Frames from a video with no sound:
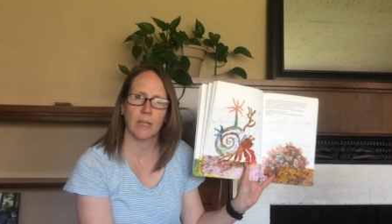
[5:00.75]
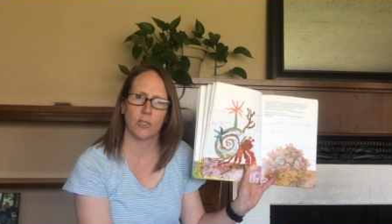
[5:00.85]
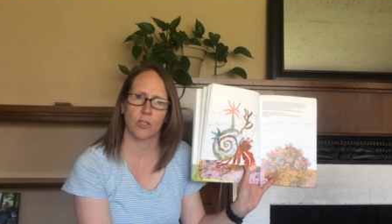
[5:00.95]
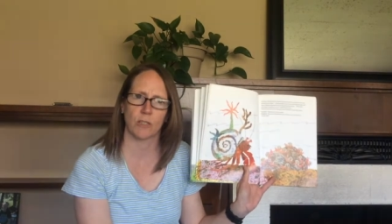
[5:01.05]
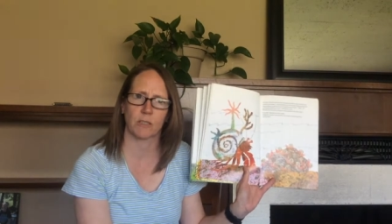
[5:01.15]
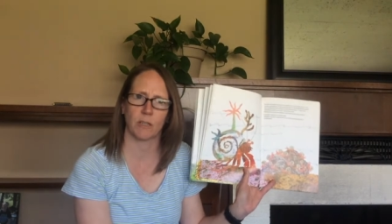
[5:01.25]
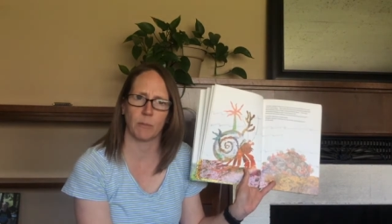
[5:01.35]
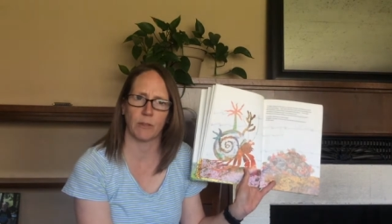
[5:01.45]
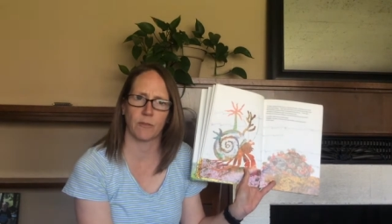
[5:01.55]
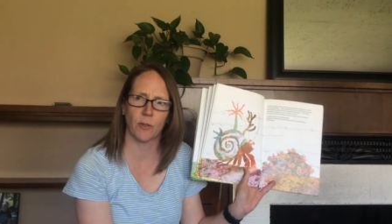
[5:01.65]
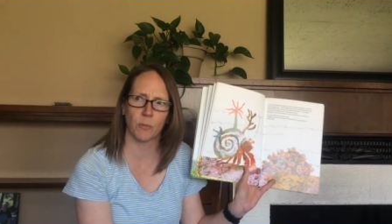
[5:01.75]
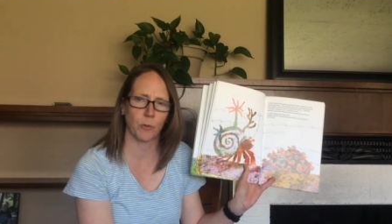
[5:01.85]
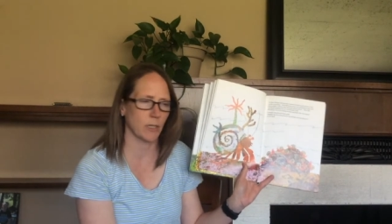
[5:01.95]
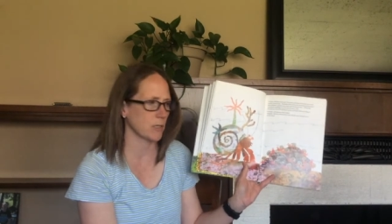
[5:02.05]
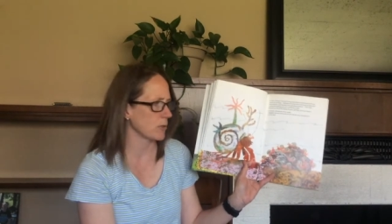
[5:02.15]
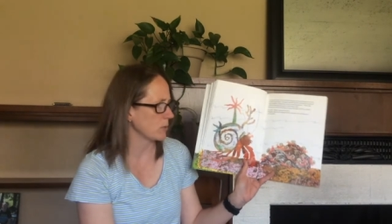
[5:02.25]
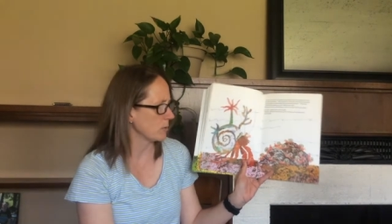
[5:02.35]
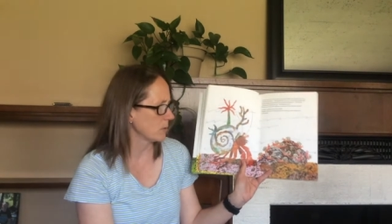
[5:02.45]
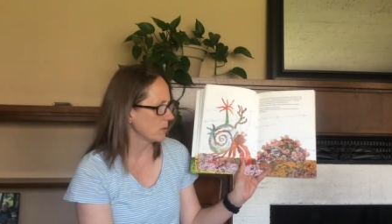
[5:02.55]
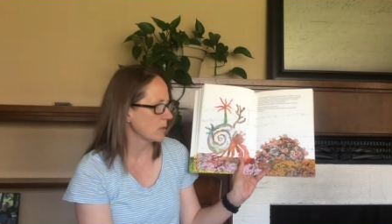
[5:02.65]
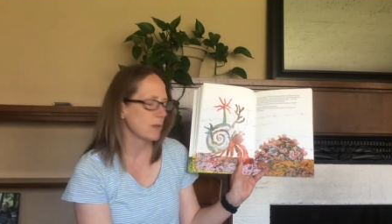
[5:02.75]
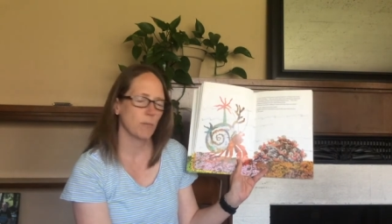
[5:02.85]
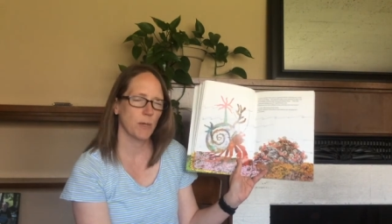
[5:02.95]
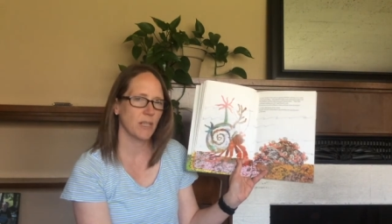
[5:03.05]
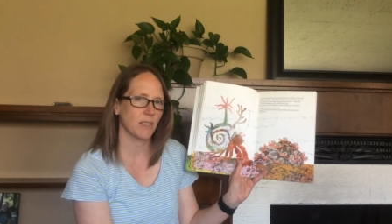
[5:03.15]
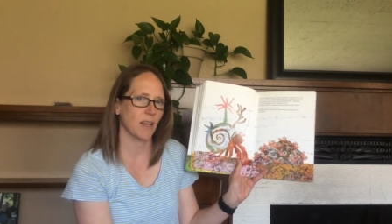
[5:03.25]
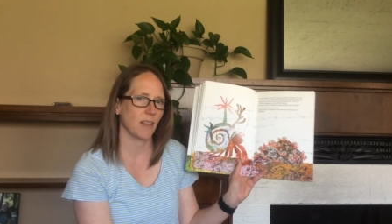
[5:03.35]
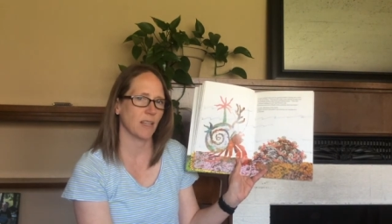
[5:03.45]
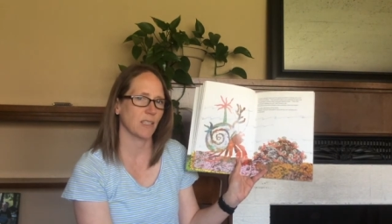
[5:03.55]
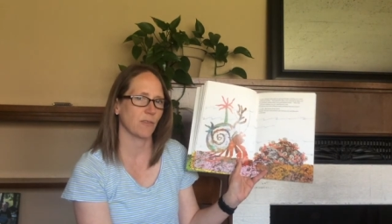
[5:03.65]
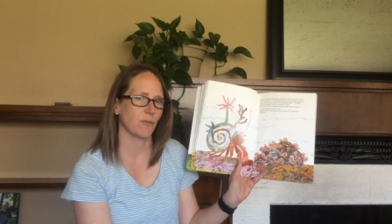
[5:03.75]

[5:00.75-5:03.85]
his shell's going to be full pretty soon, but he's got lots of